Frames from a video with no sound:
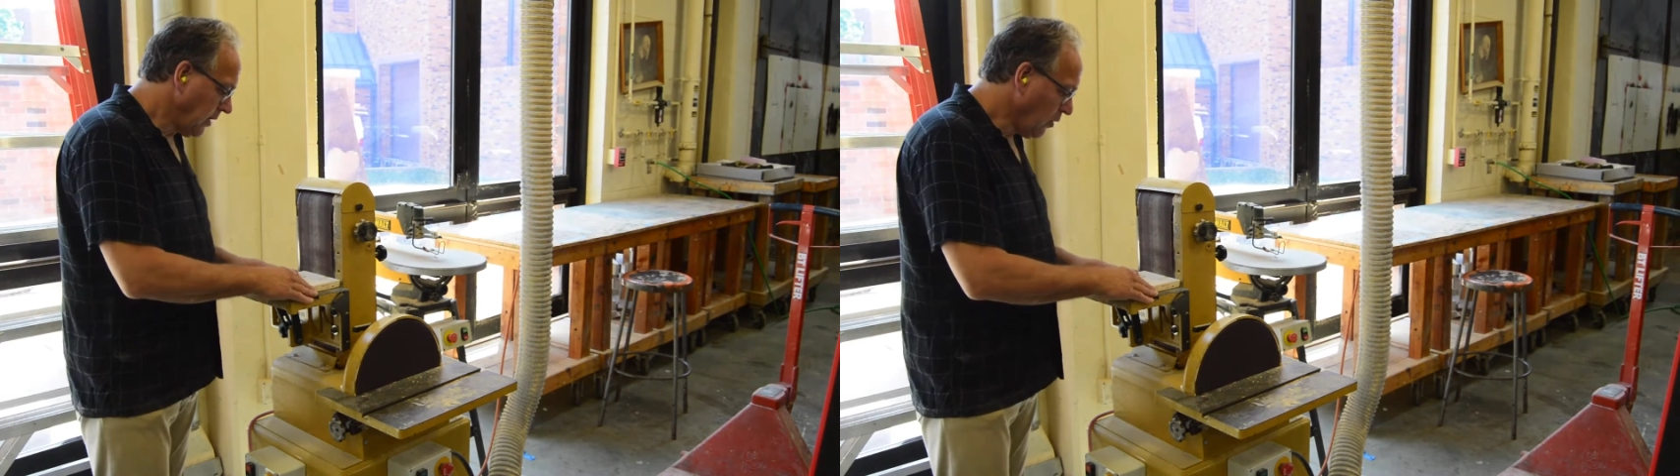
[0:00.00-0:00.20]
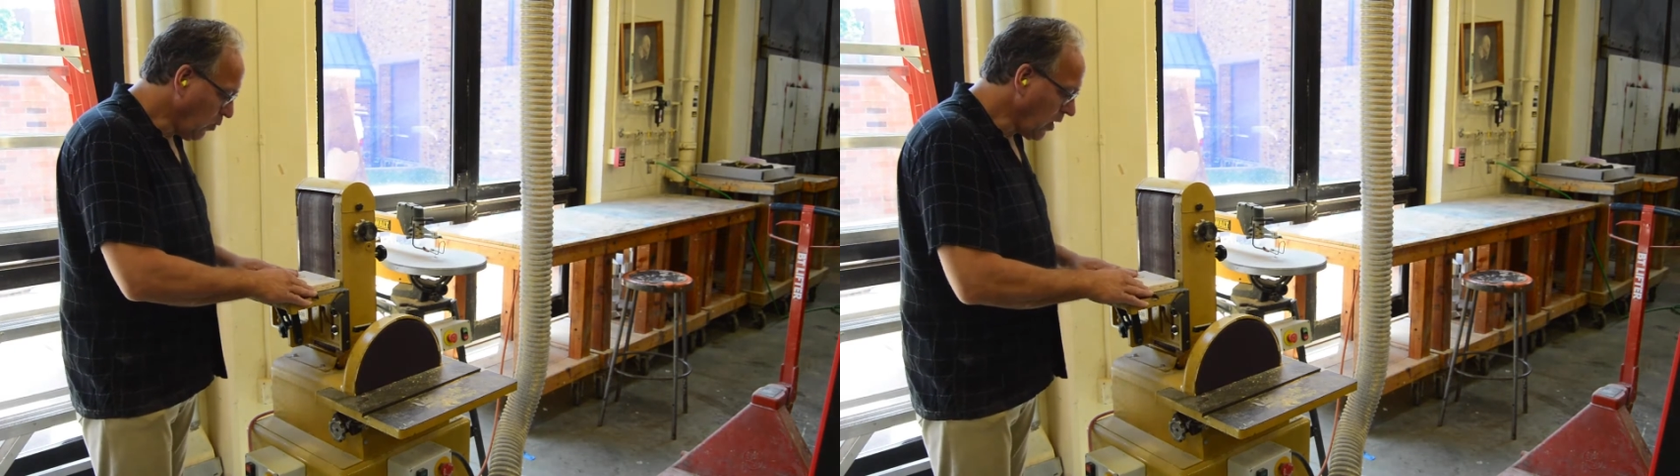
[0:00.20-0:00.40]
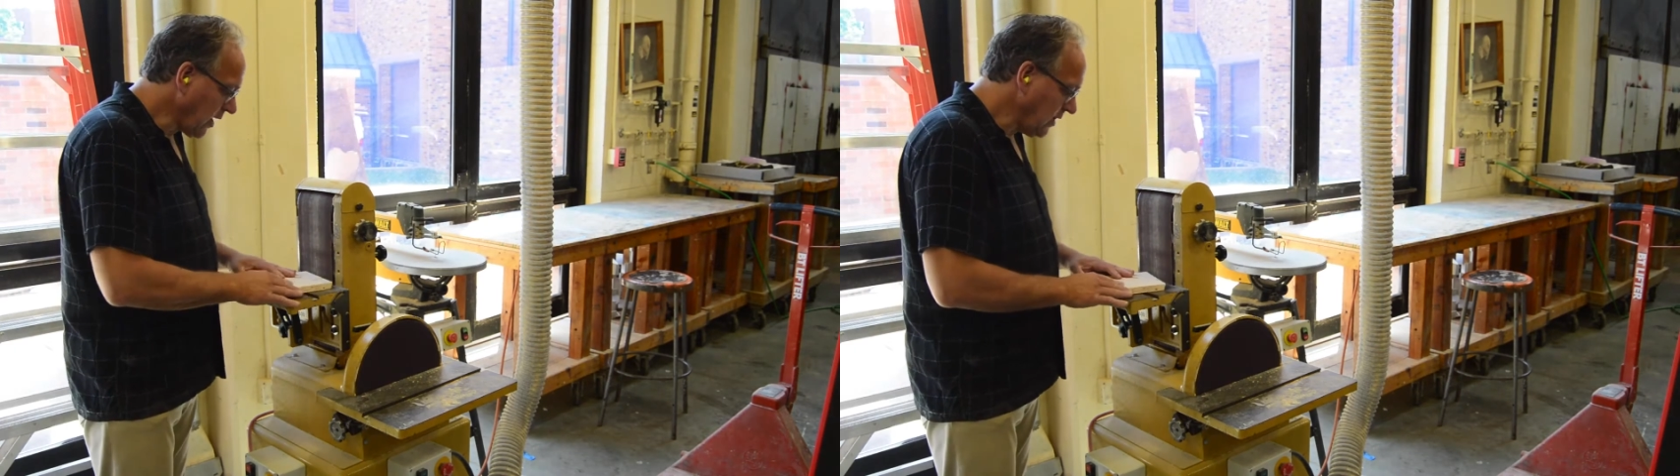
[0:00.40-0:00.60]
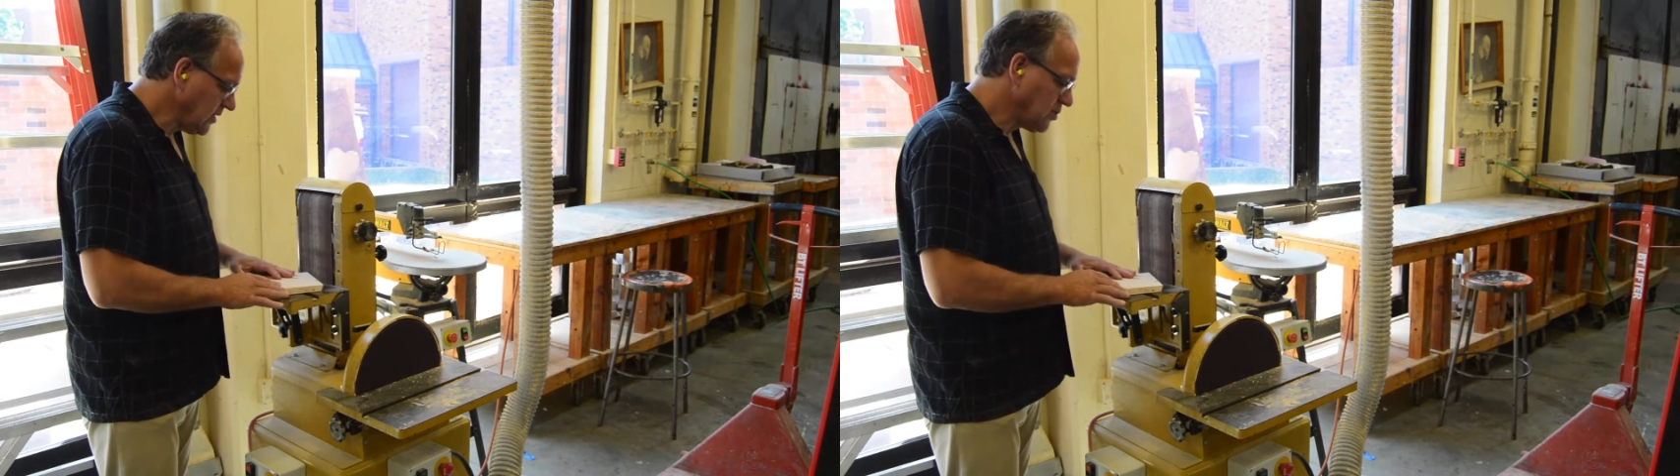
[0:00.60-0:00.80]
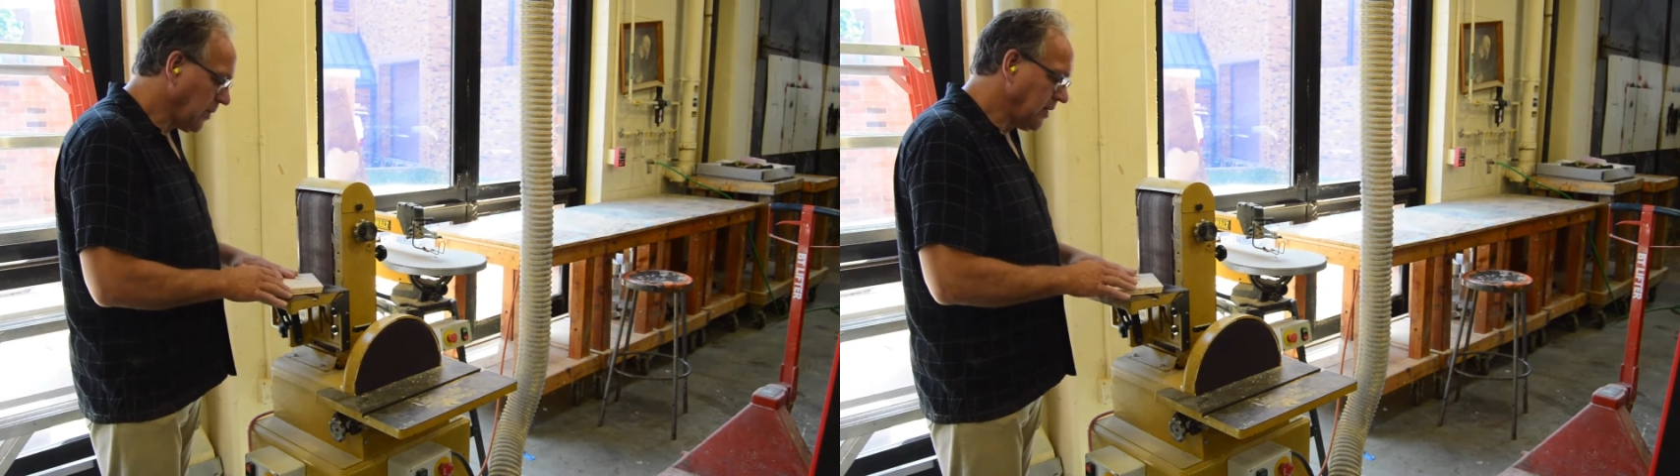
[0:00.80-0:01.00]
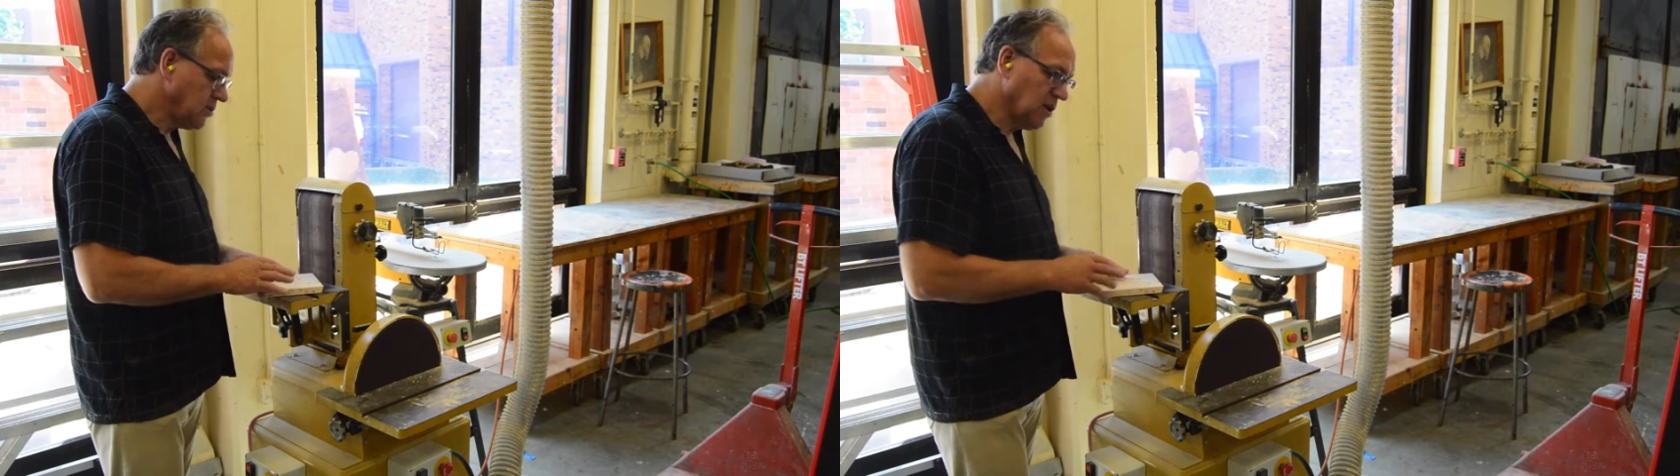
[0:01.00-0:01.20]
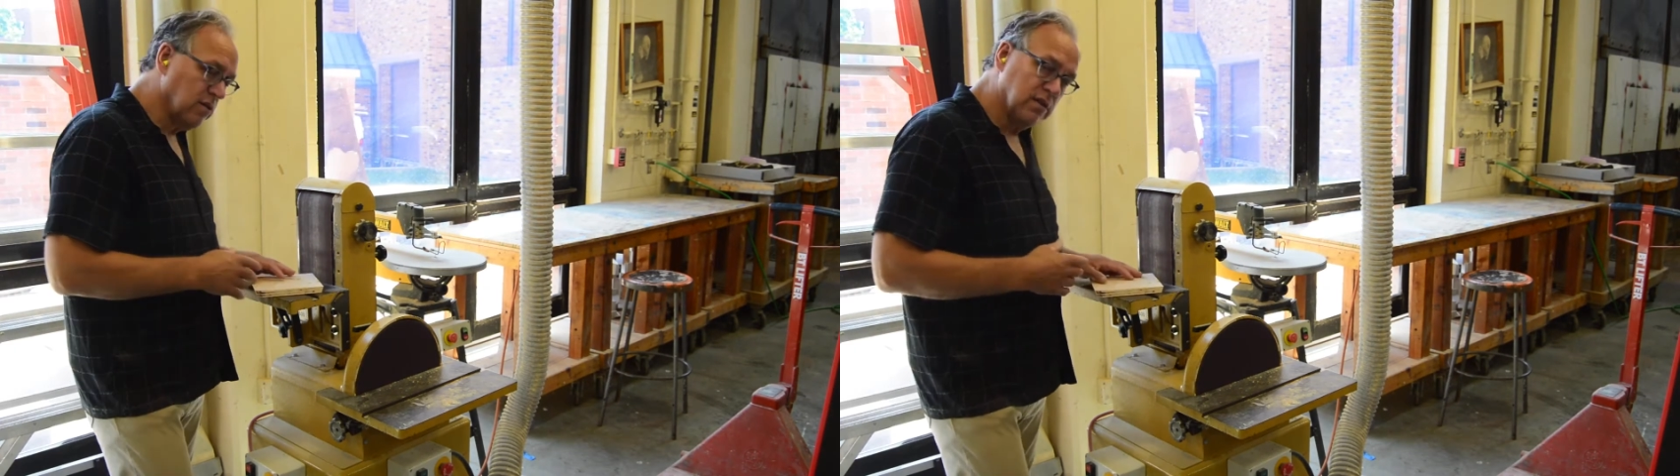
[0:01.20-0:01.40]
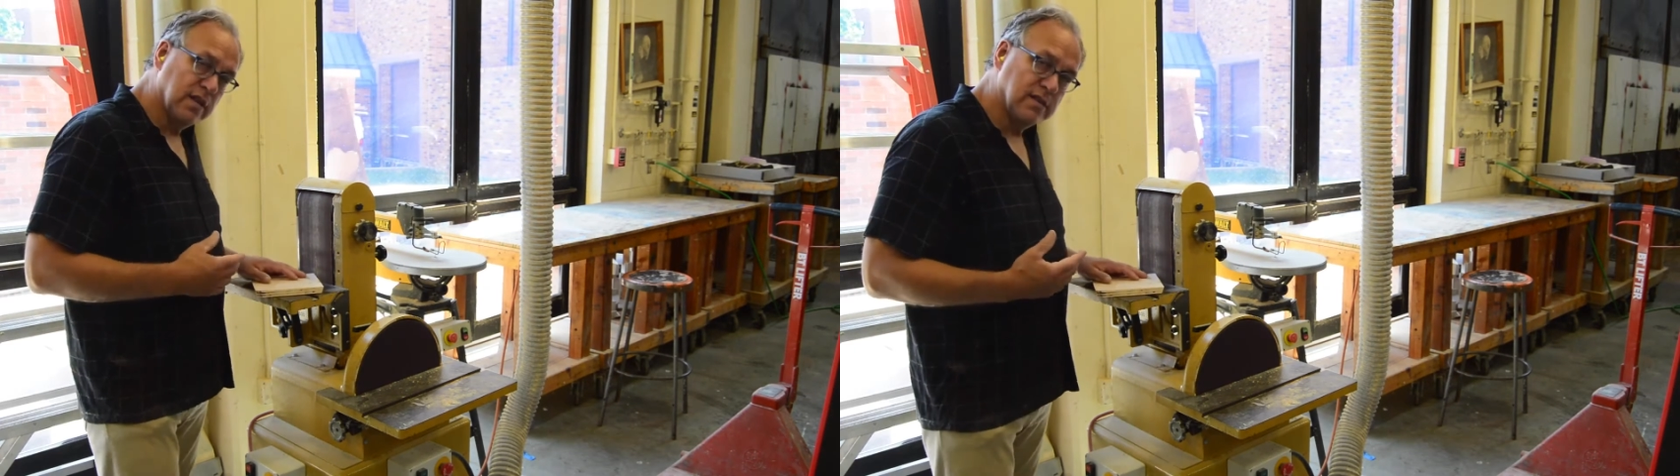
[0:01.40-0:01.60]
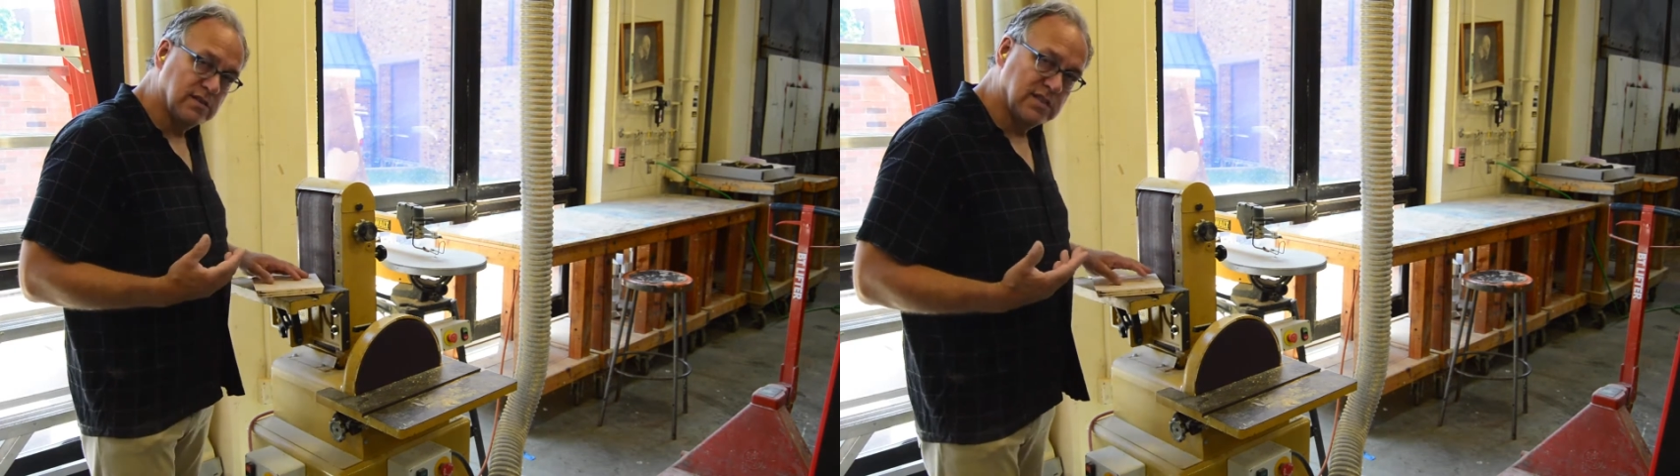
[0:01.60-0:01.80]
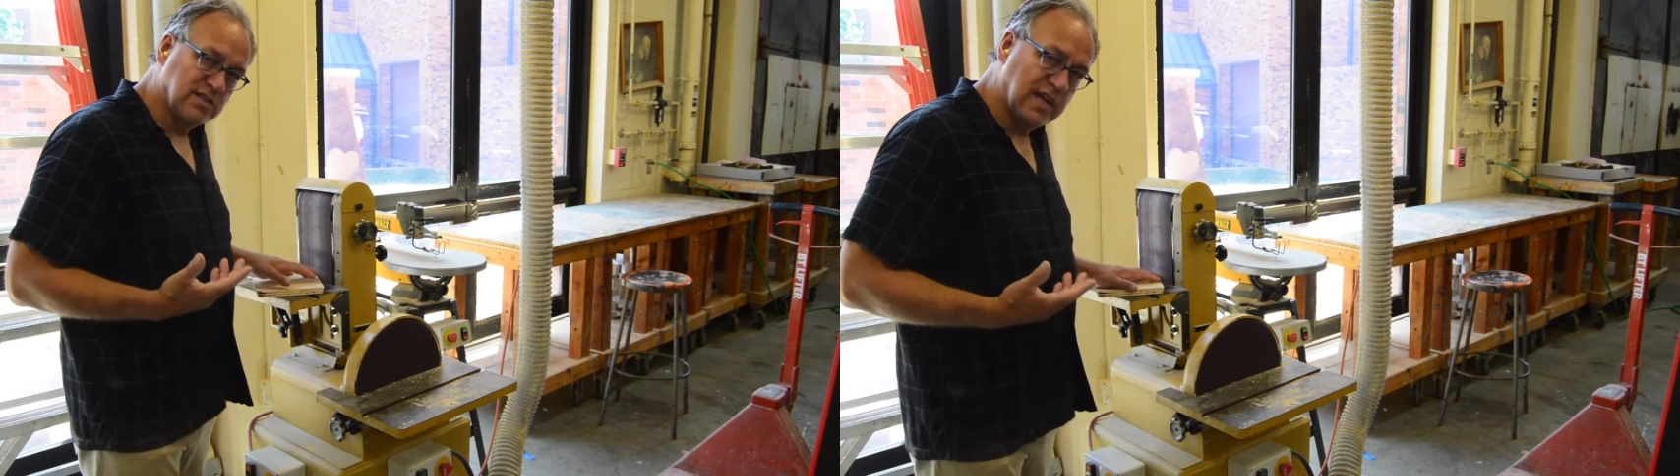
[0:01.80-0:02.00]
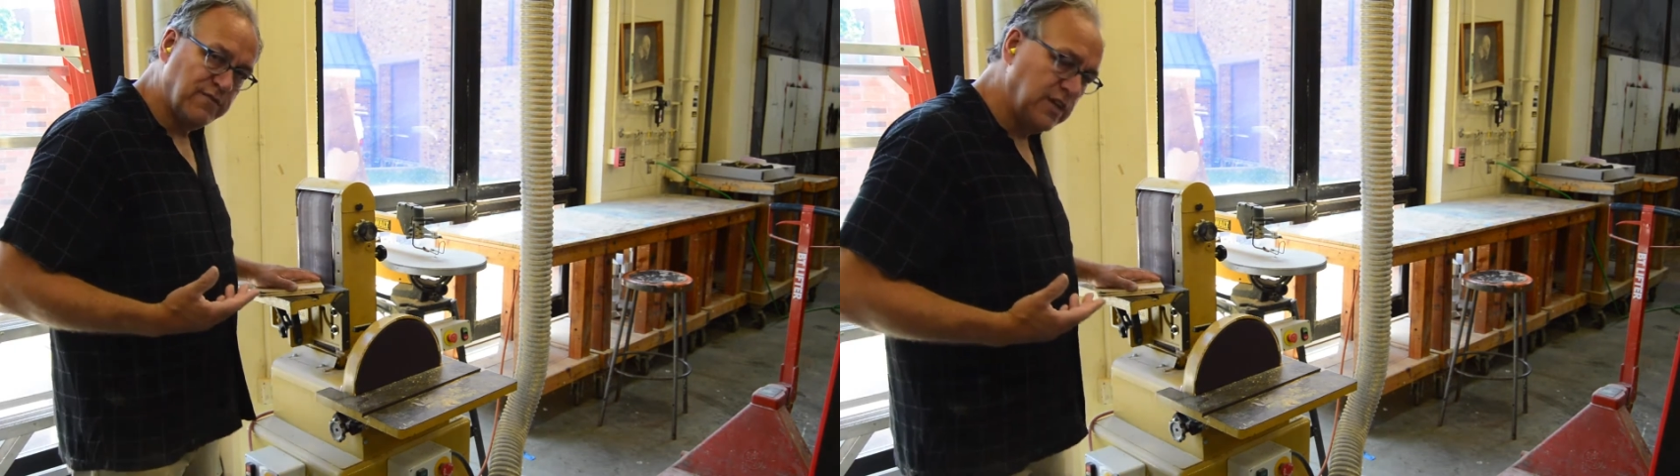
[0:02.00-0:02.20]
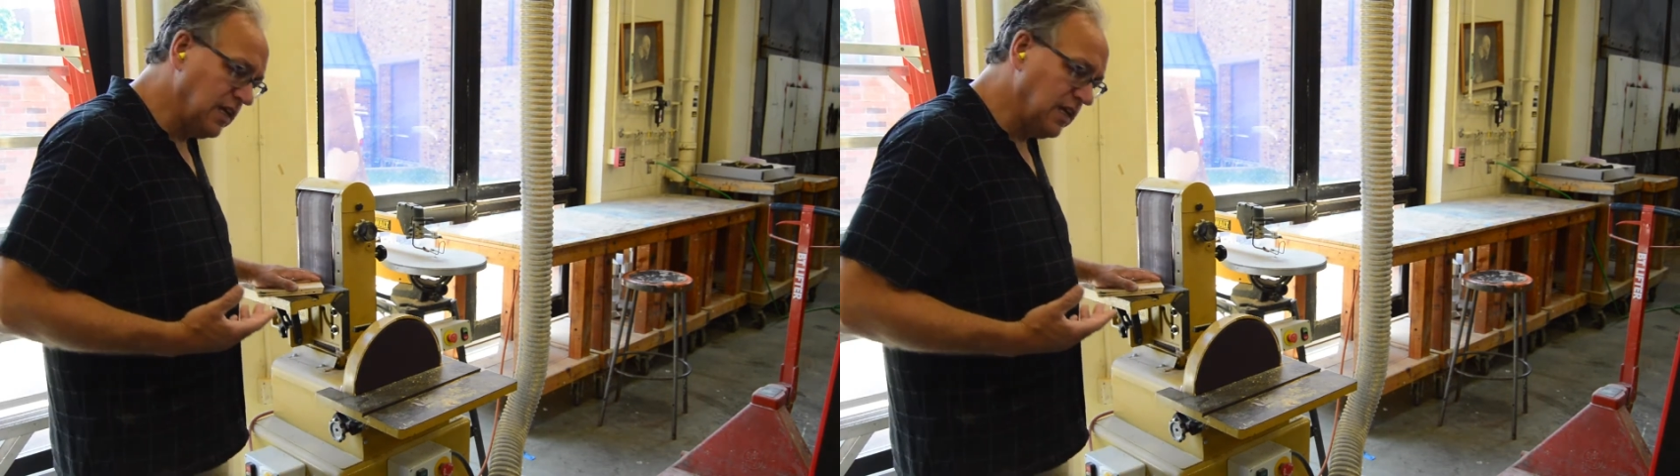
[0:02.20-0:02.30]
know, work in this way. So the safety